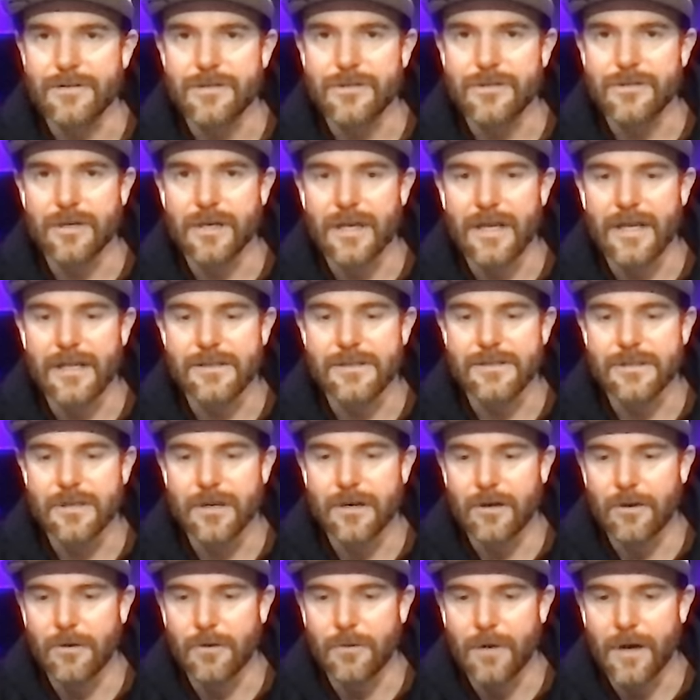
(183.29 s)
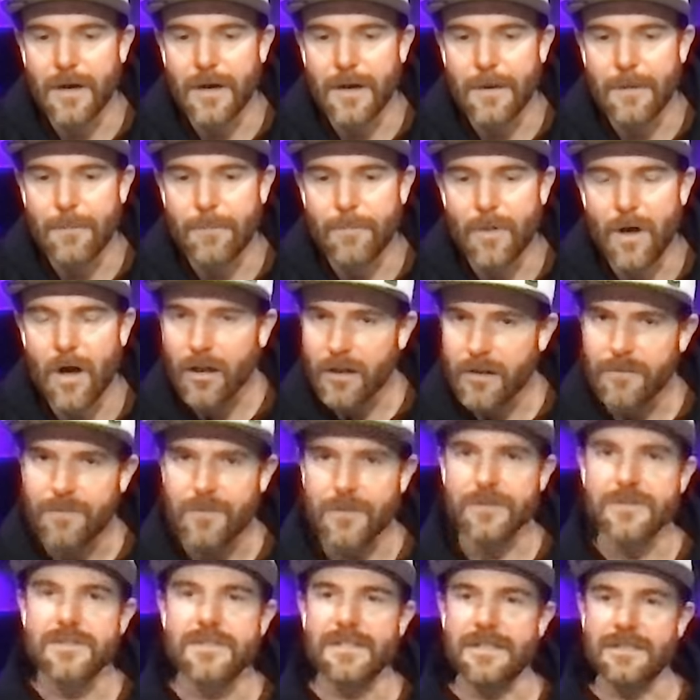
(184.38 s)
to it and so um, all of
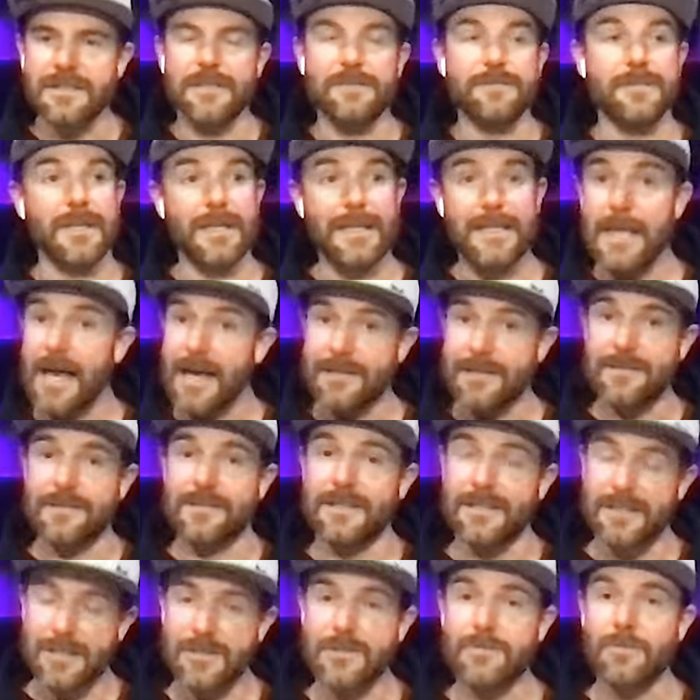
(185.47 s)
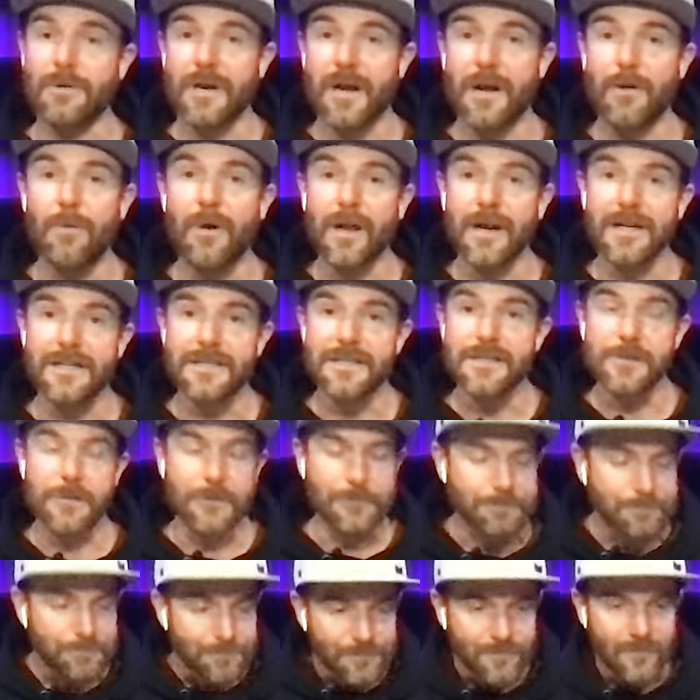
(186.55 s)
those things i was like yes this is what i want to do
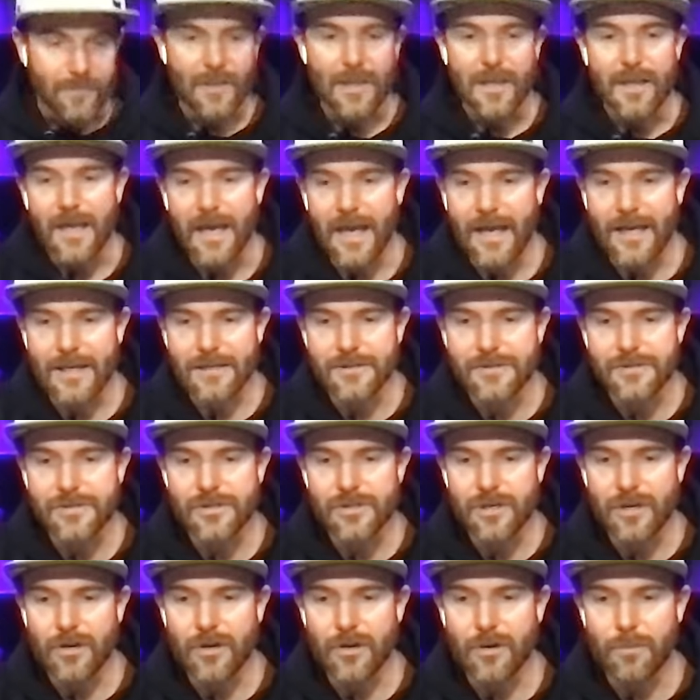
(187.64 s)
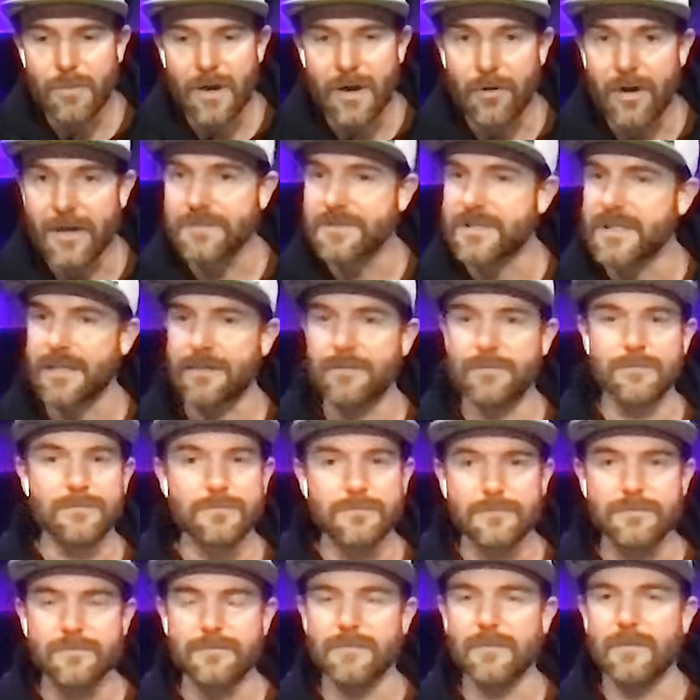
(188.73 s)
and so my wife said
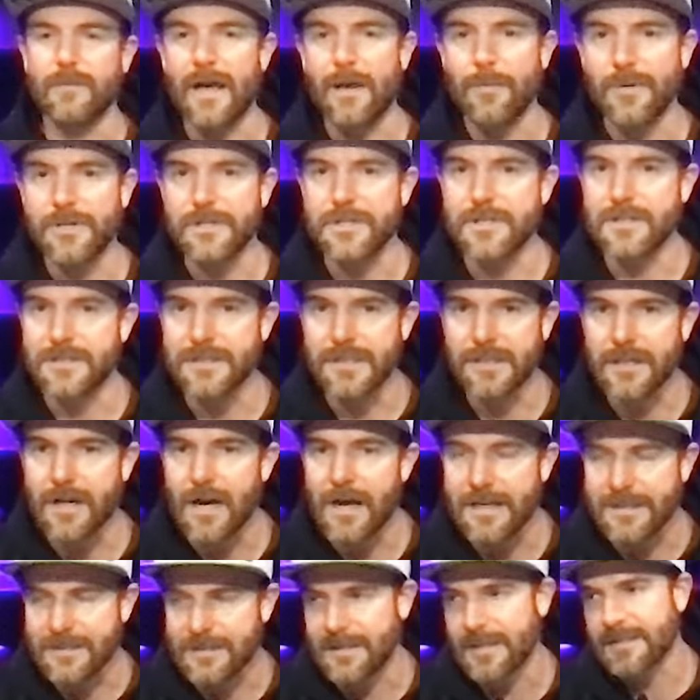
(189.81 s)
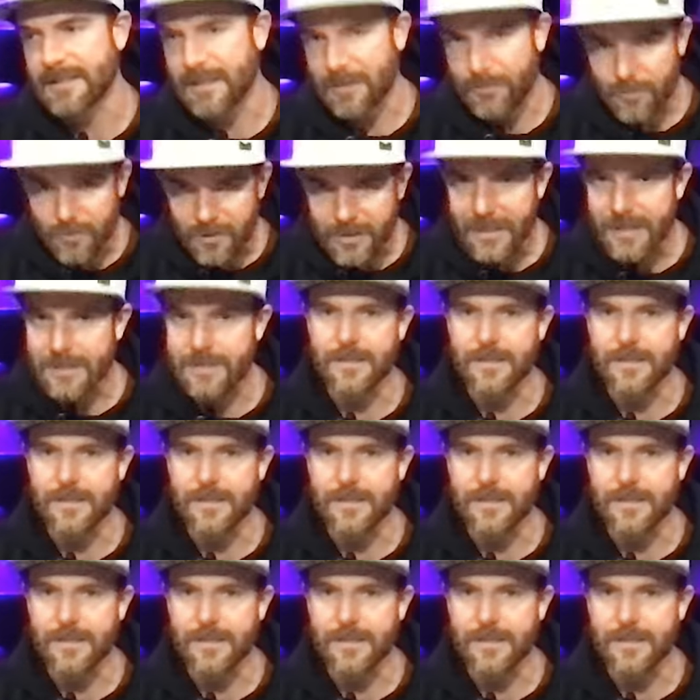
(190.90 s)
well, how much does it cost and i said we'll get